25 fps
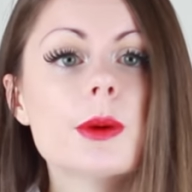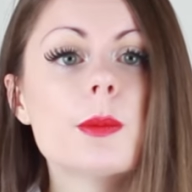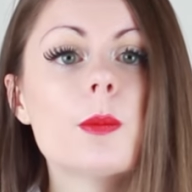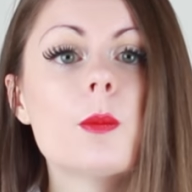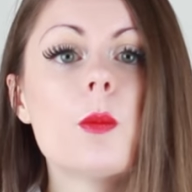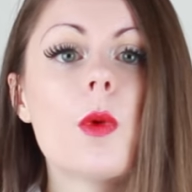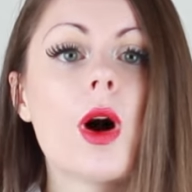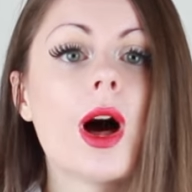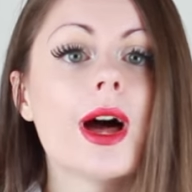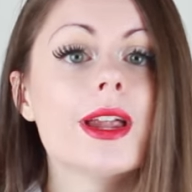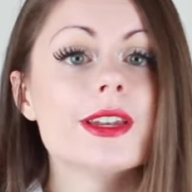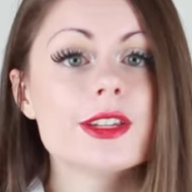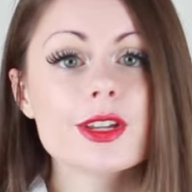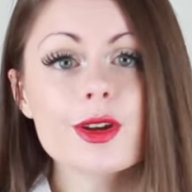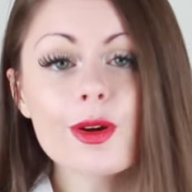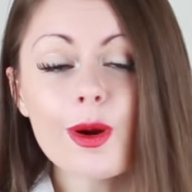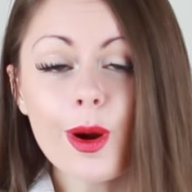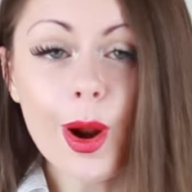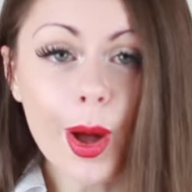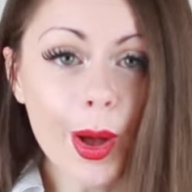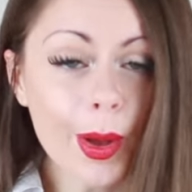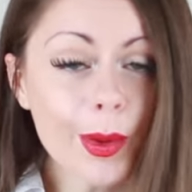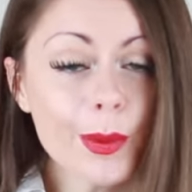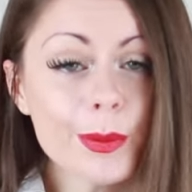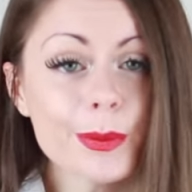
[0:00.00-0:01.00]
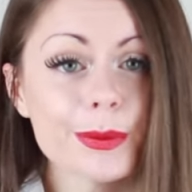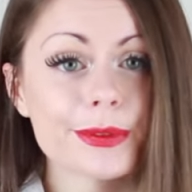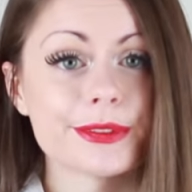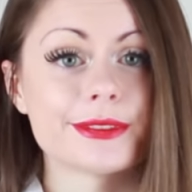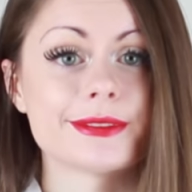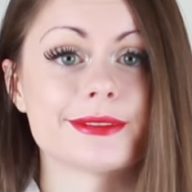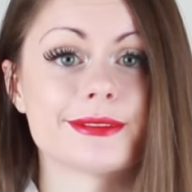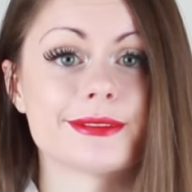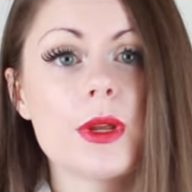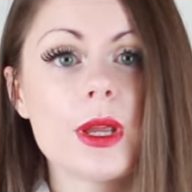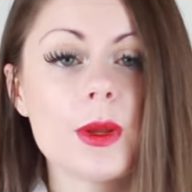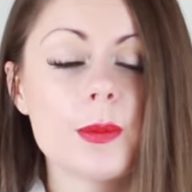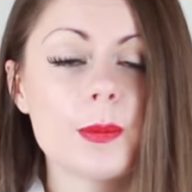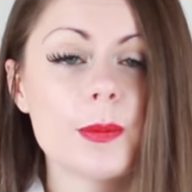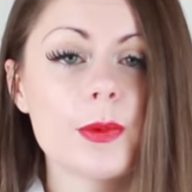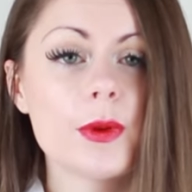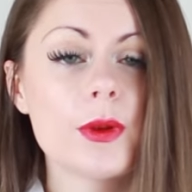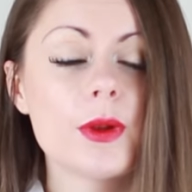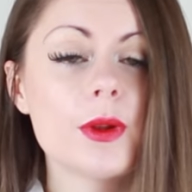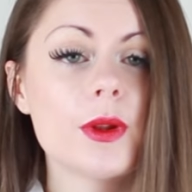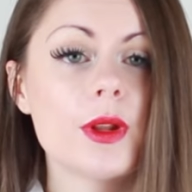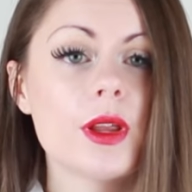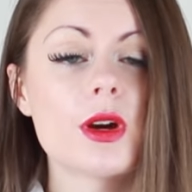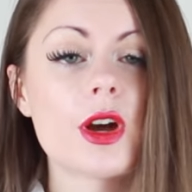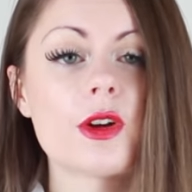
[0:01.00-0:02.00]
Mind your own.
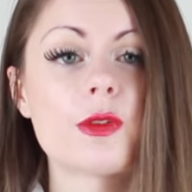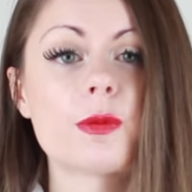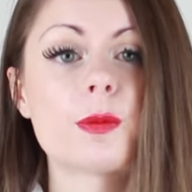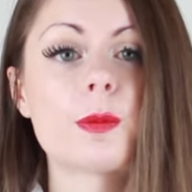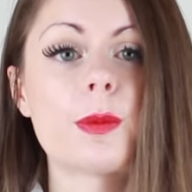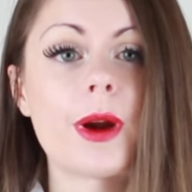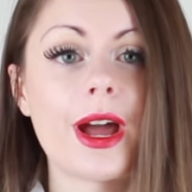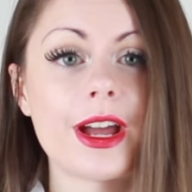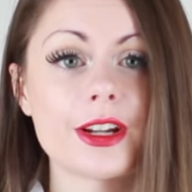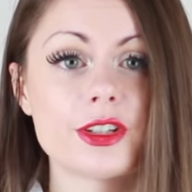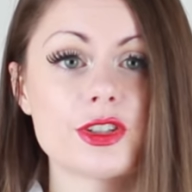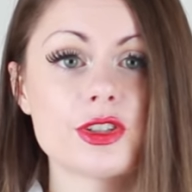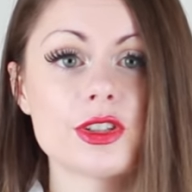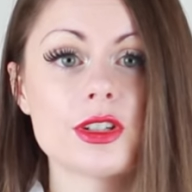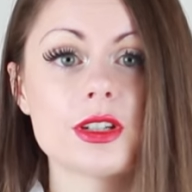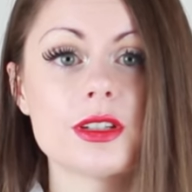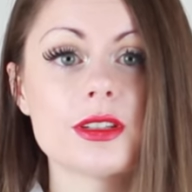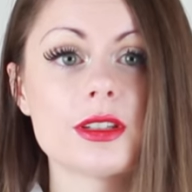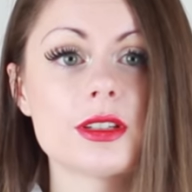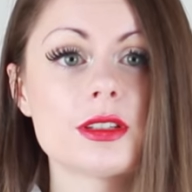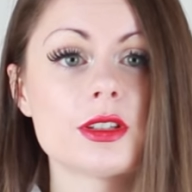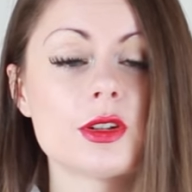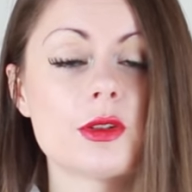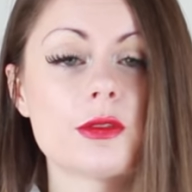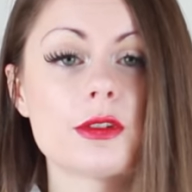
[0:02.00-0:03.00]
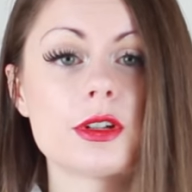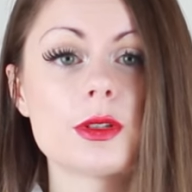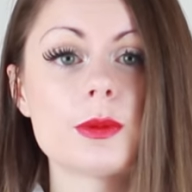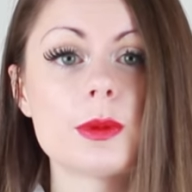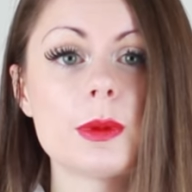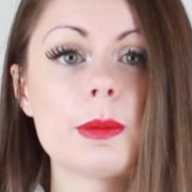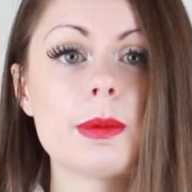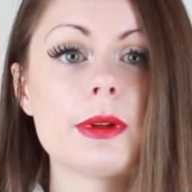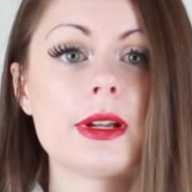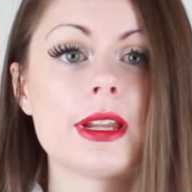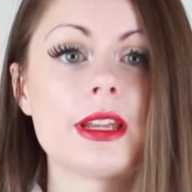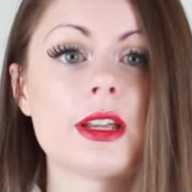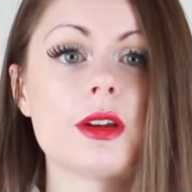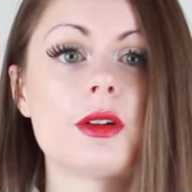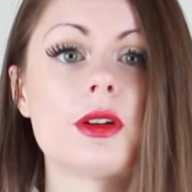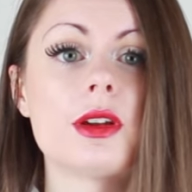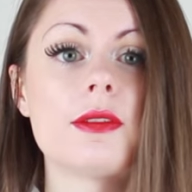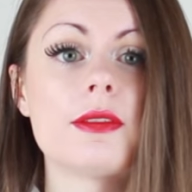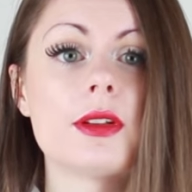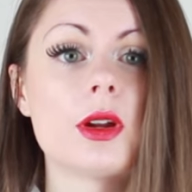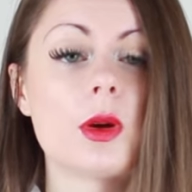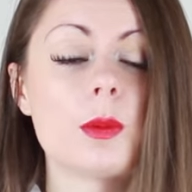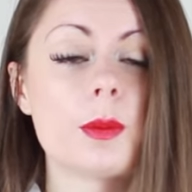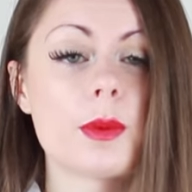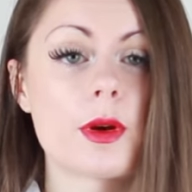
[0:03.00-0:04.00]
People who have prejudices towards people they don't
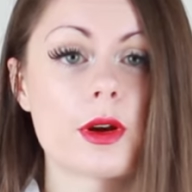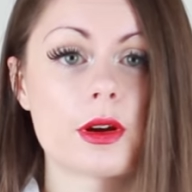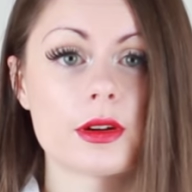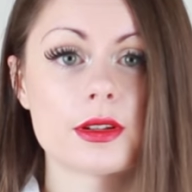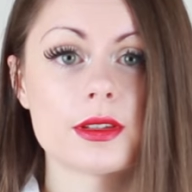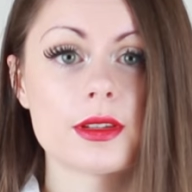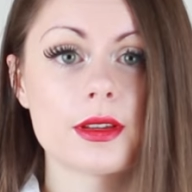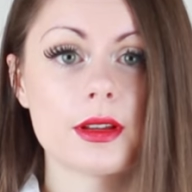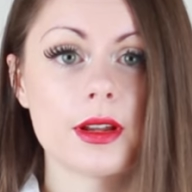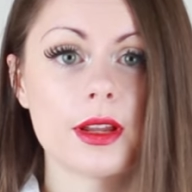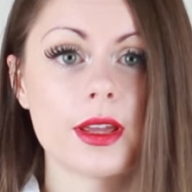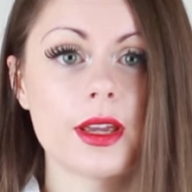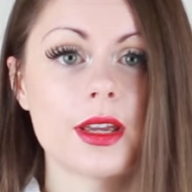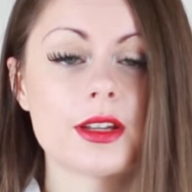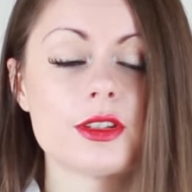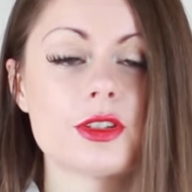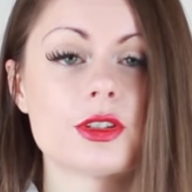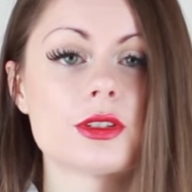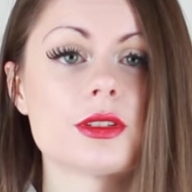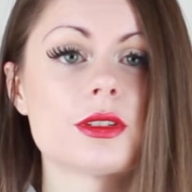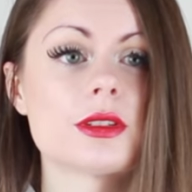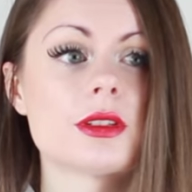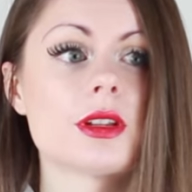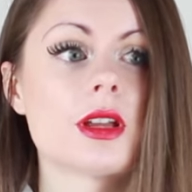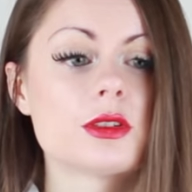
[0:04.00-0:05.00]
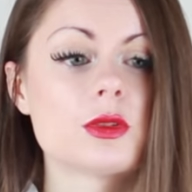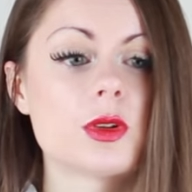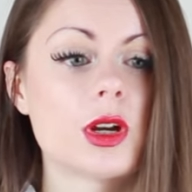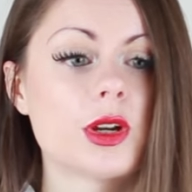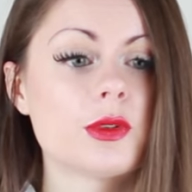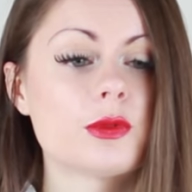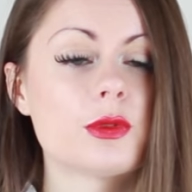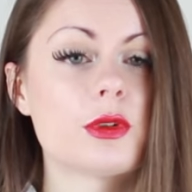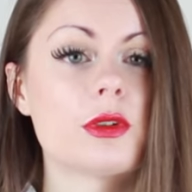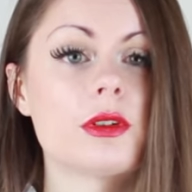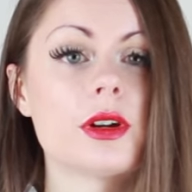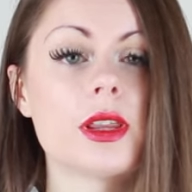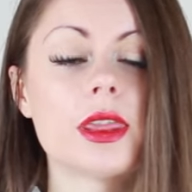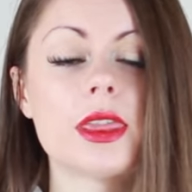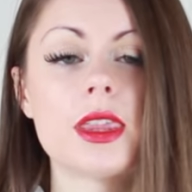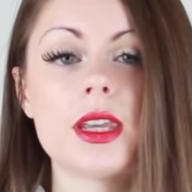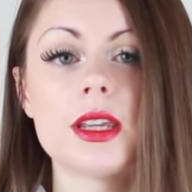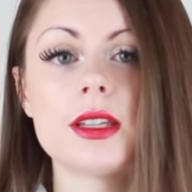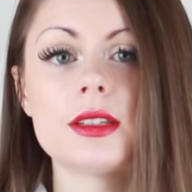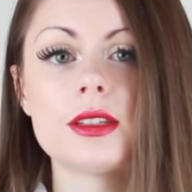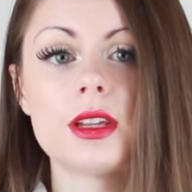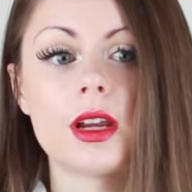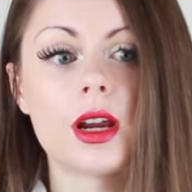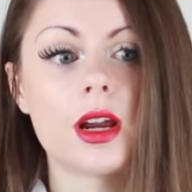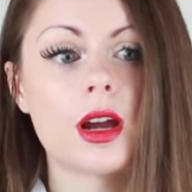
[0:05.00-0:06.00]
even know personally and just straightforward
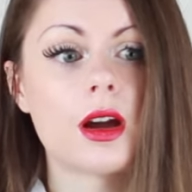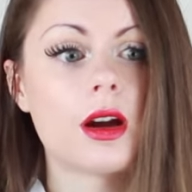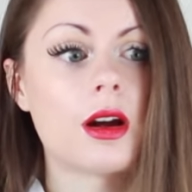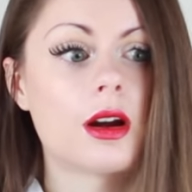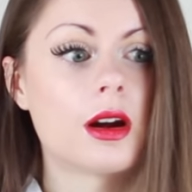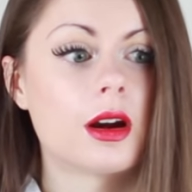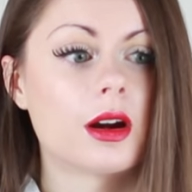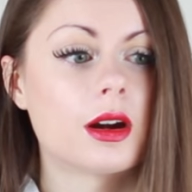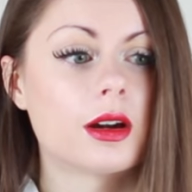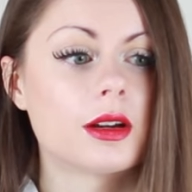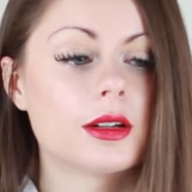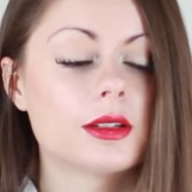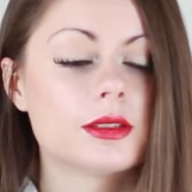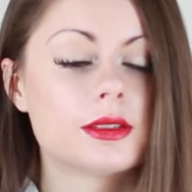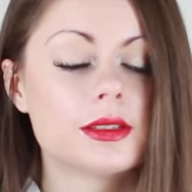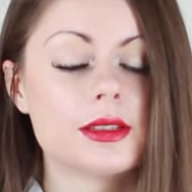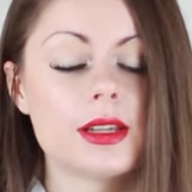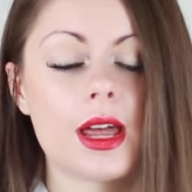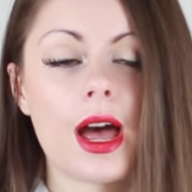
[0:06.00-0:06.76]
think they are